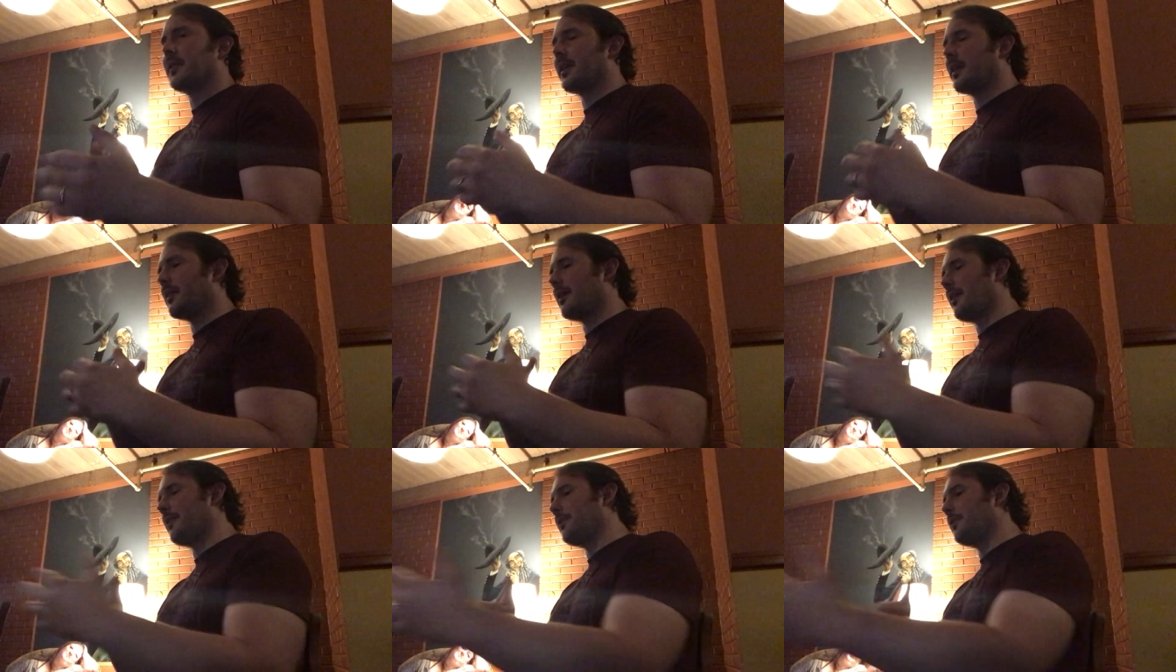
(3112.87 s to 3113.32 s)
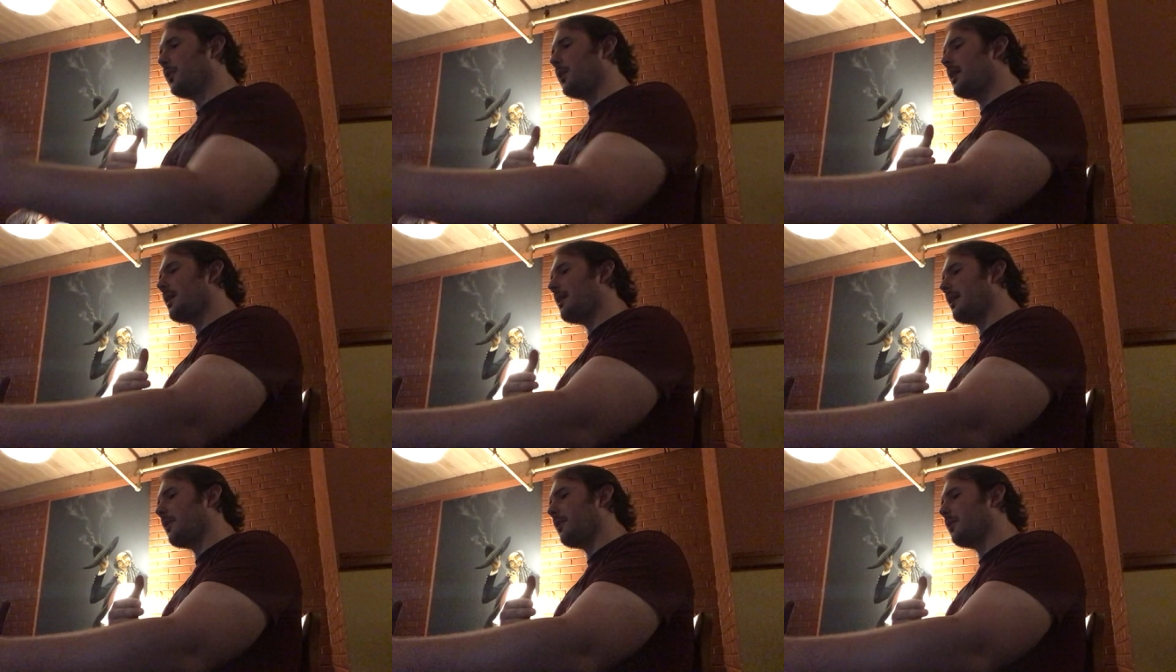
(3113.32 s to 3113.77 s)
Like if
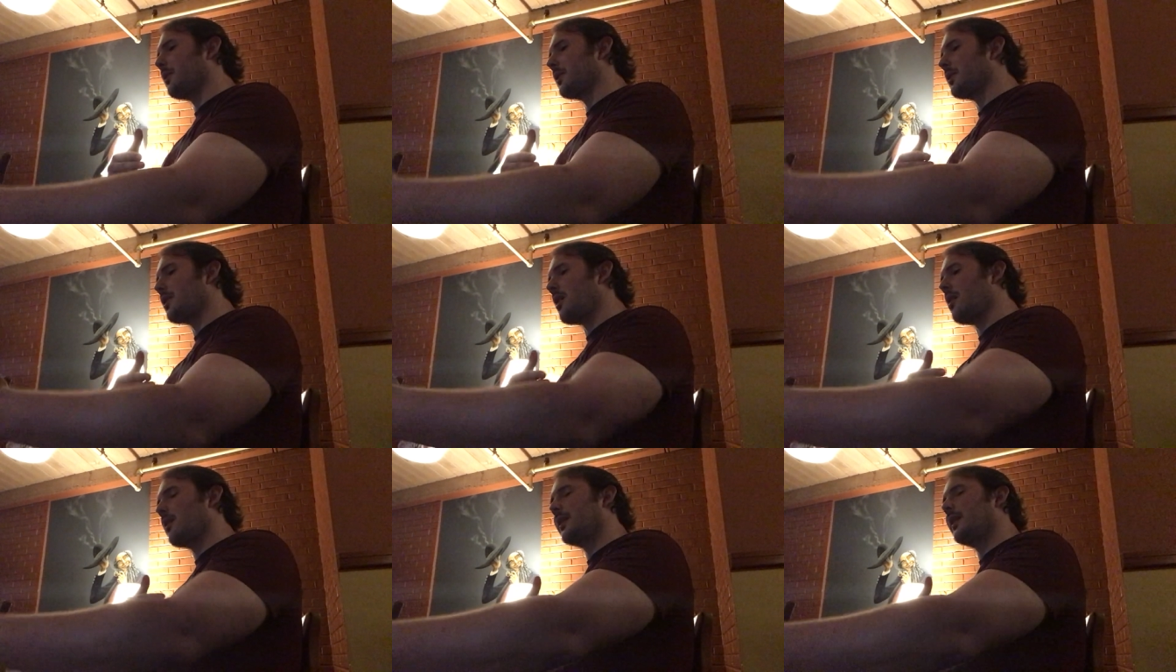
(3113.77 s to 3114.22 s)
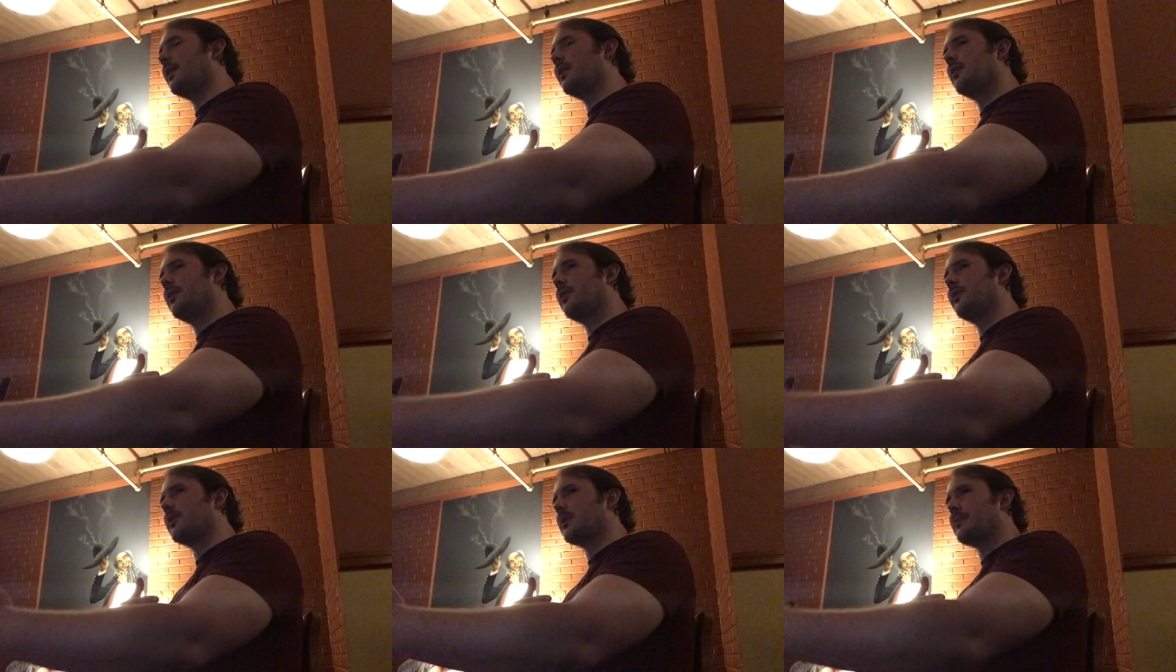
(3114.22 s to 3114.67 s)
we were
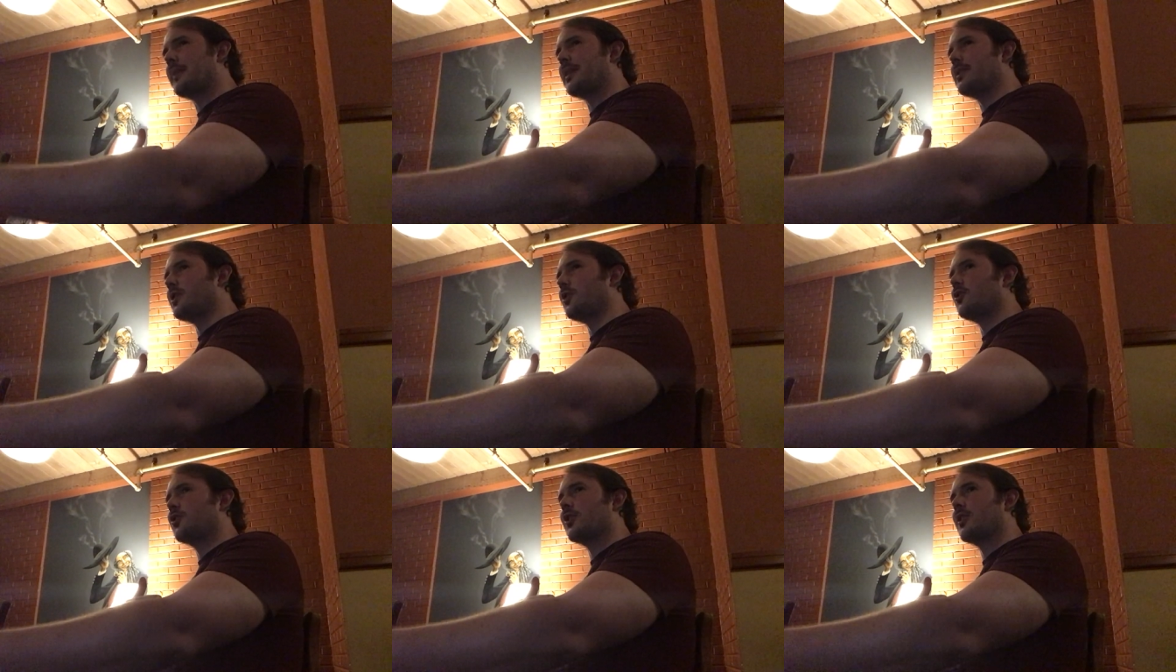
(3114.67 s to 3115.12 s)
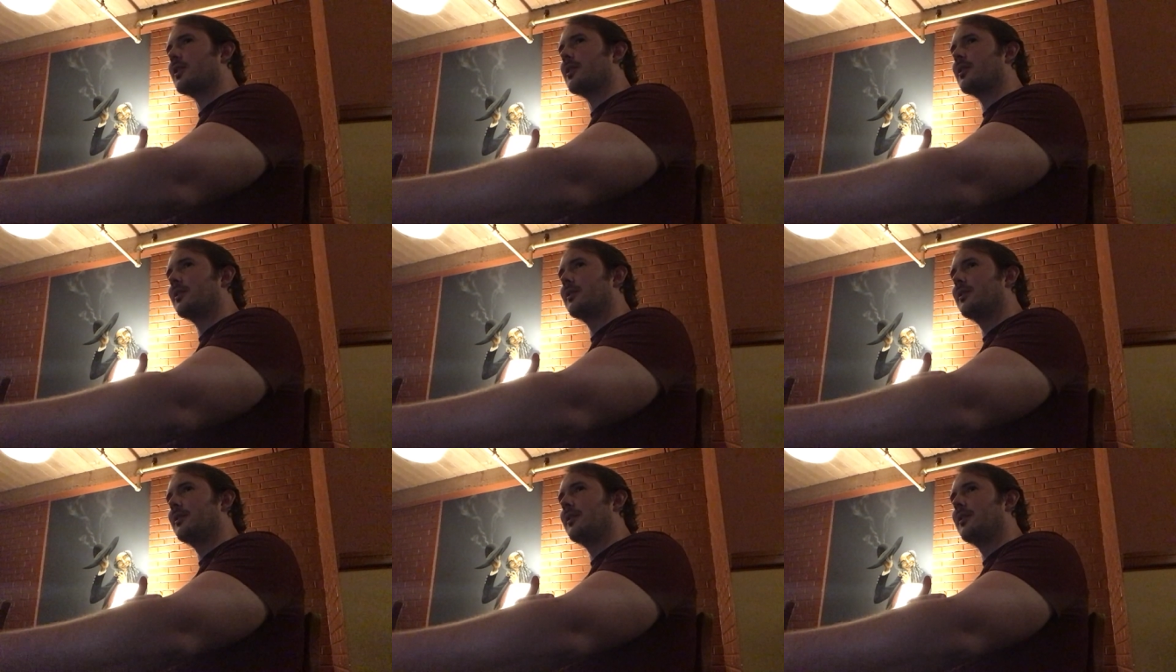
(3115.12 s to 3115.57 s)
talking over Messenger,
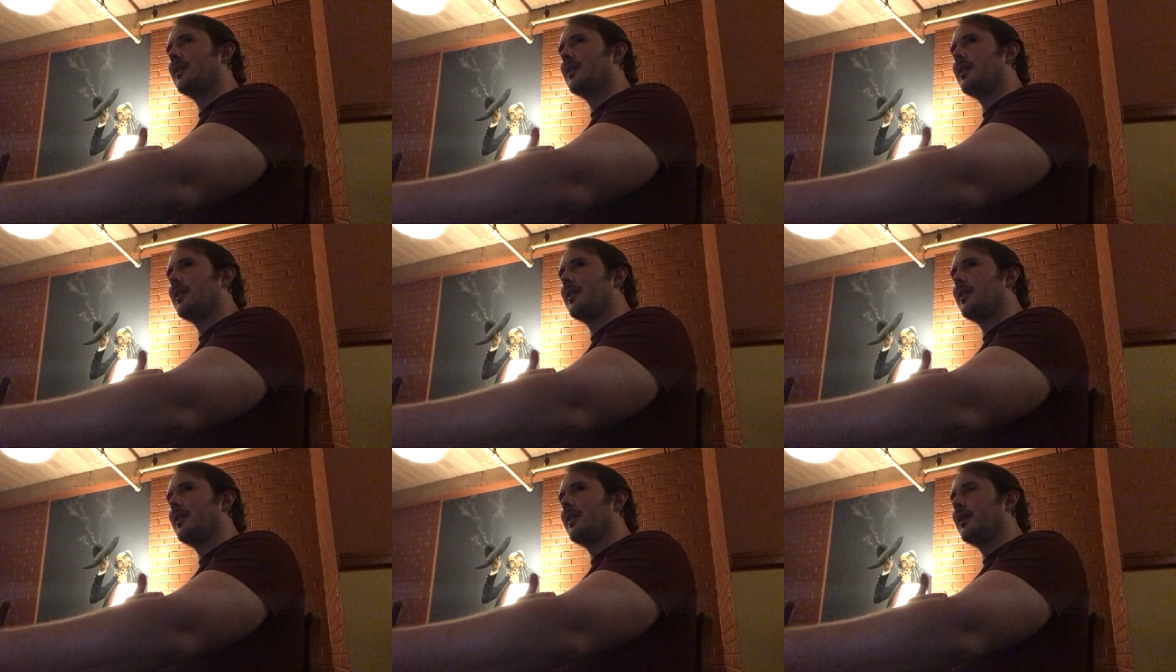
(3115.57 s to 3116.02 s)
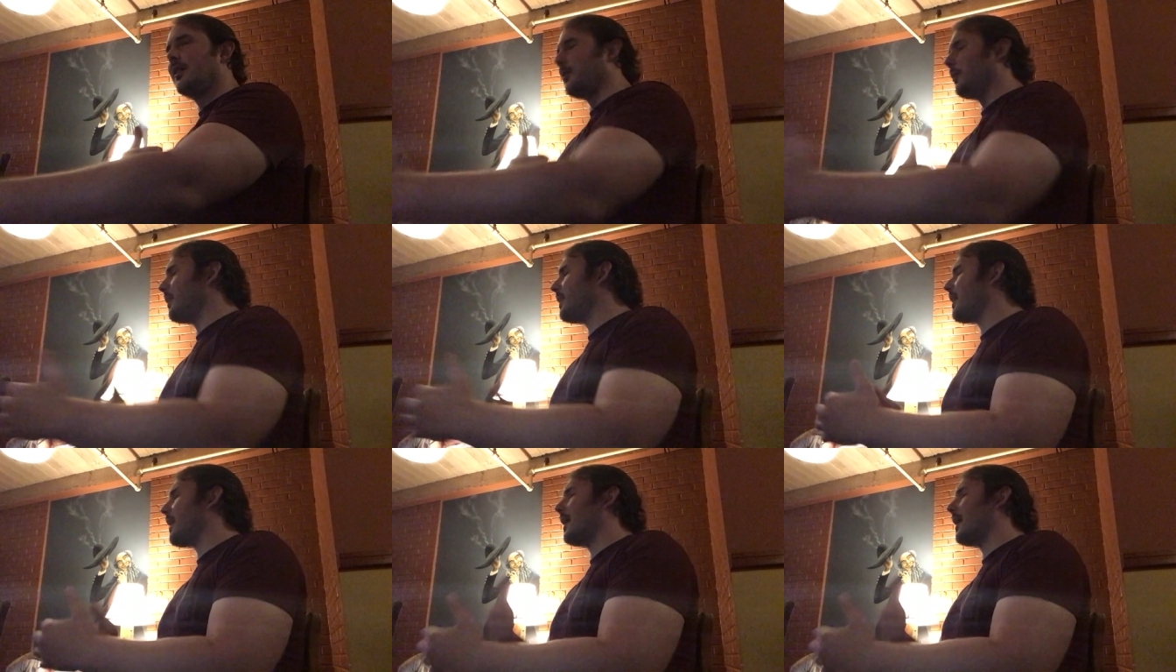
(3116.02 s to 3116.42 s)
we